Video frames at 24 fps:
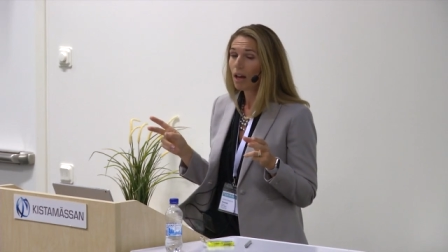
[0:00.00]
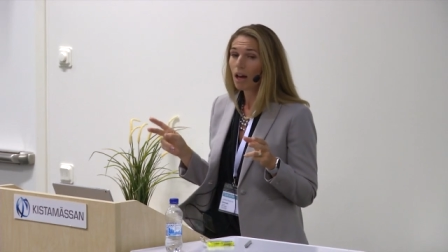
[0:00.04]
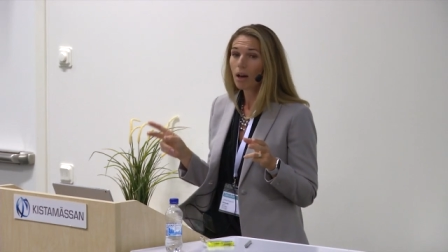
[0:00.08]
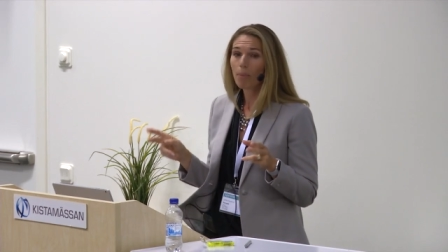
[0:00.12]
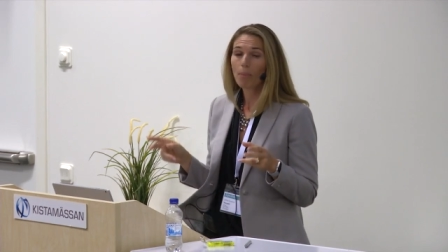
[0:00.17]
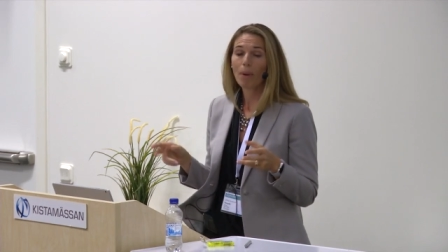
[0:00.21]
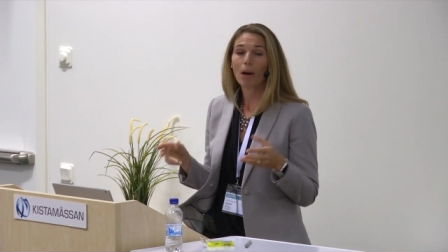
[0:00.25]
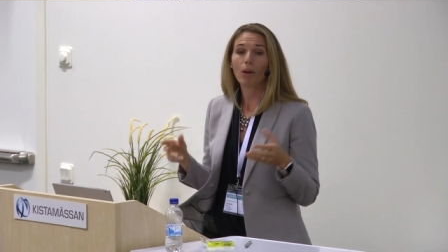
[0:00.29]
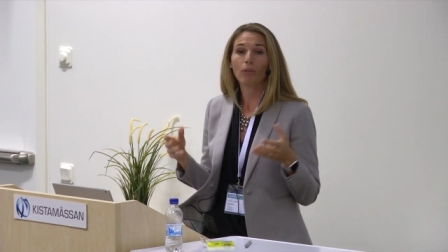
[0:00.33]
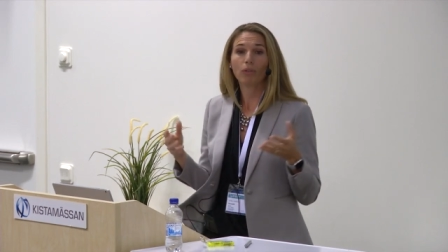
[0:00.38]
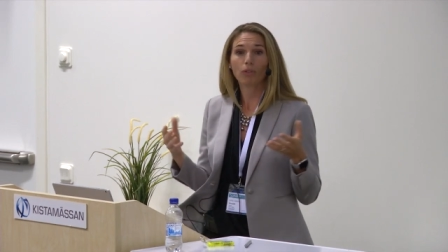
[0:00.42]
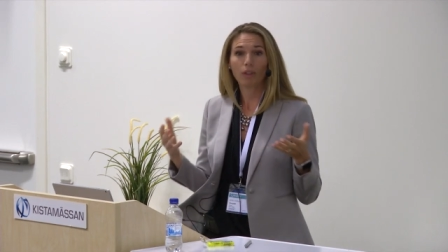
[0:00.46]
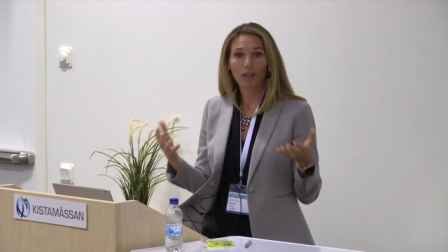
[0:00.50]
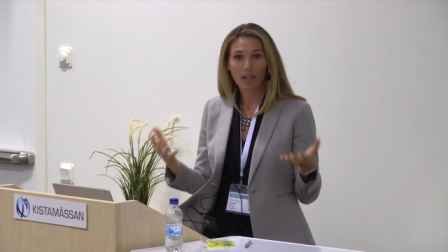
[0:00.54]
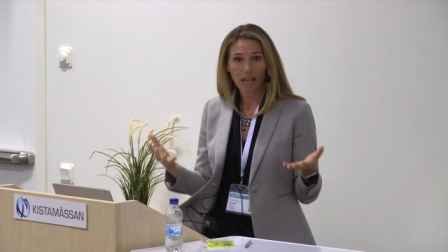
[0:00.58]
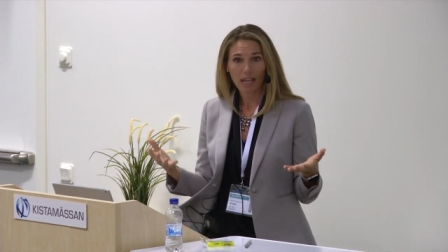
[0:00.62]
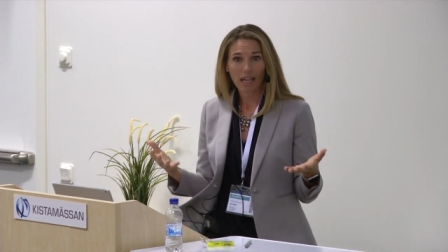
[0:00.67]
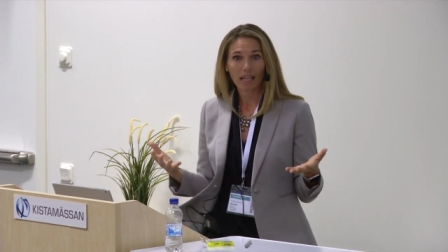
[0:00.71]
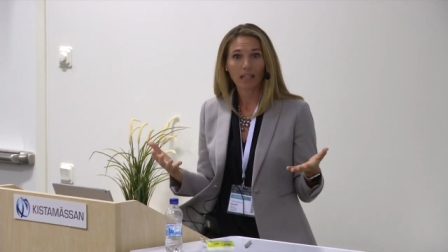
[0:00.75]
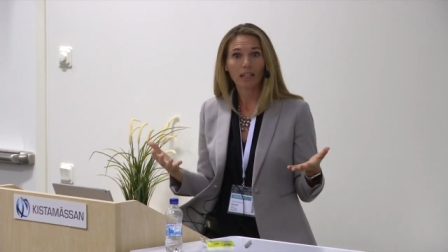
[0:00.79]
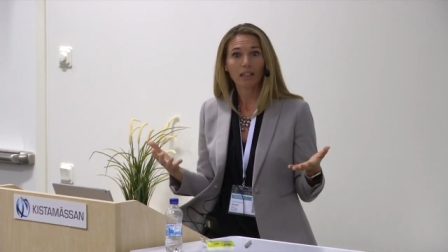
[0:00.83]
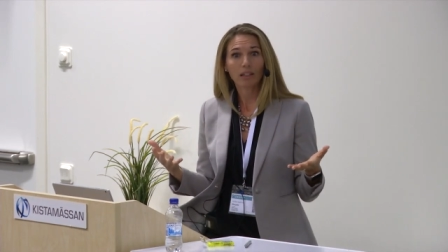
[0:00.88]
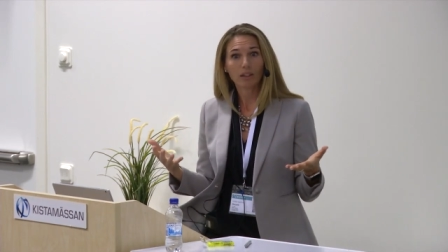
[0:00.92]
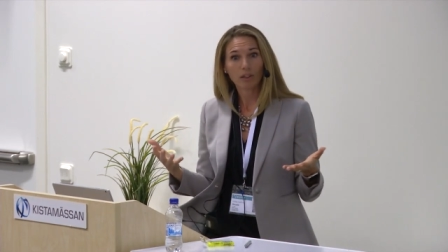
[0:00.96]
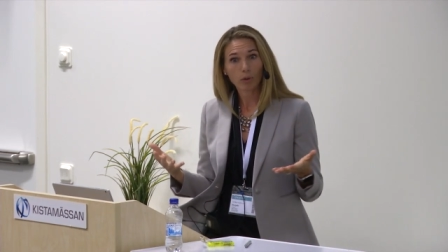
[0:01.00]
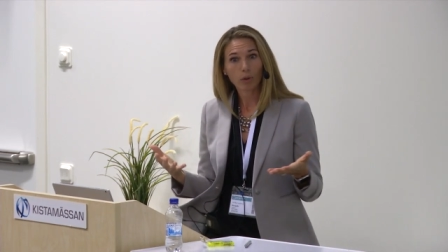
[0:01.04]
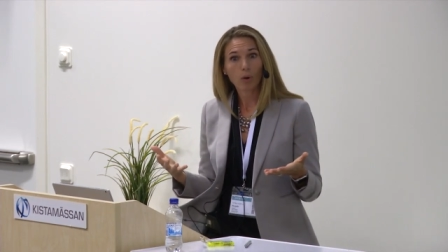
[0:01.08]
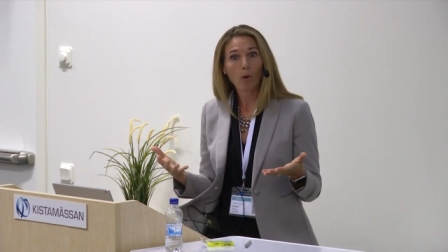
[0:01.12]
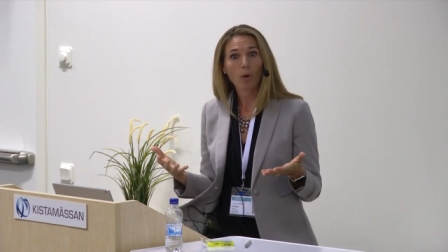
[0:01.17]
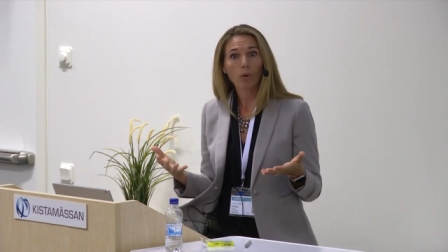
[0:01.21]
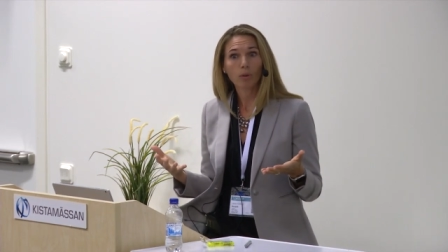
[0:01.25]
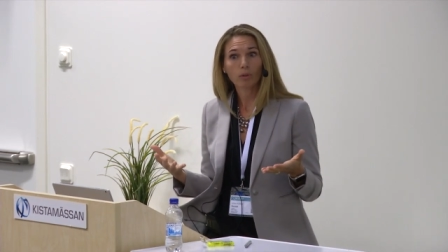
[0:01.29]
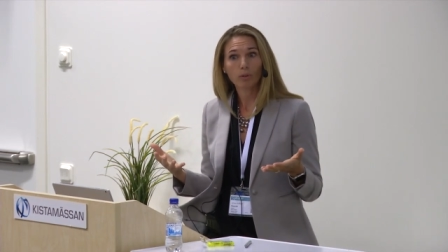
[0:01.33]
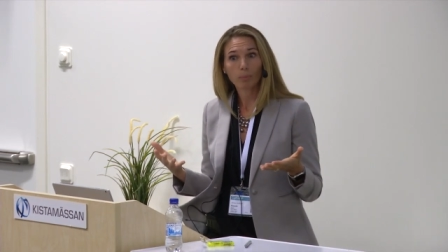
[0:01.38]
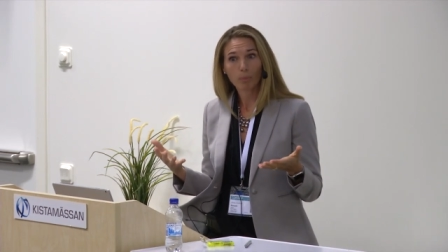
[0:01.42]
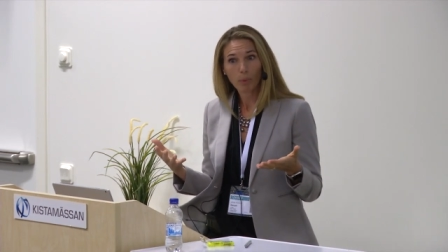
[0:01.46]
about the eight year
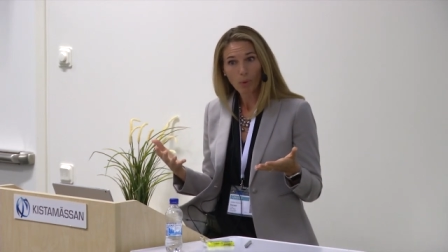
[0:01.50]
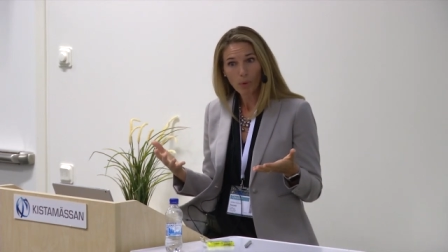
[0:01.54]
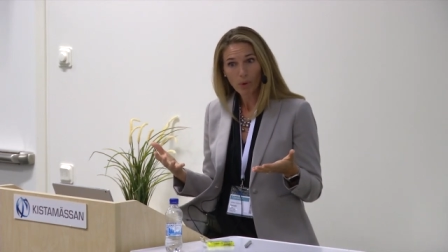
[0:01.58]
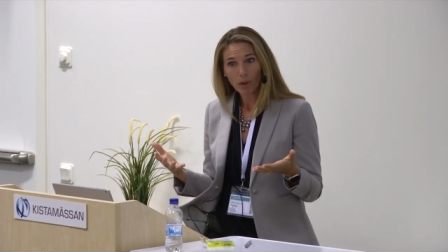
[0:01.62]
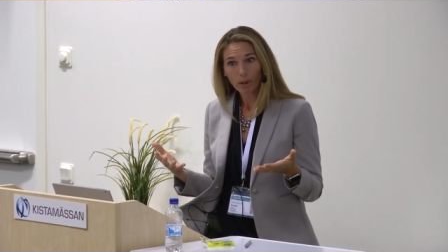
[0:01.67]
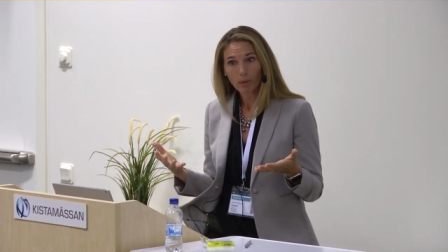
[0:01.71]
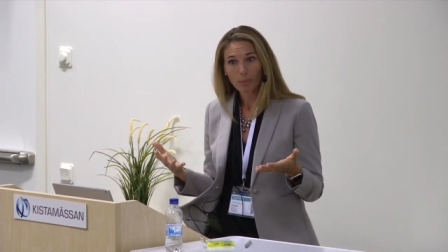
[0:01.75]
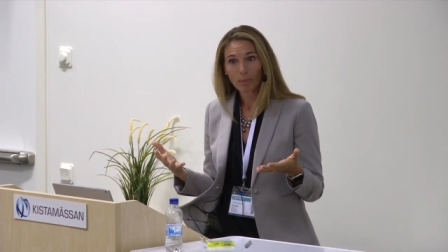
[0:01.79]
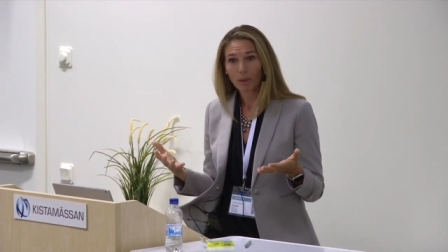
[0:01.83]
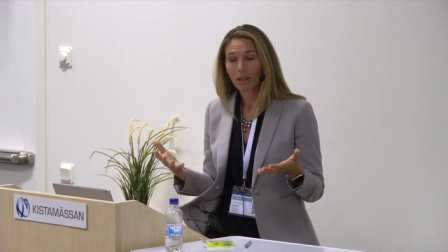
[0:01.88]
old boy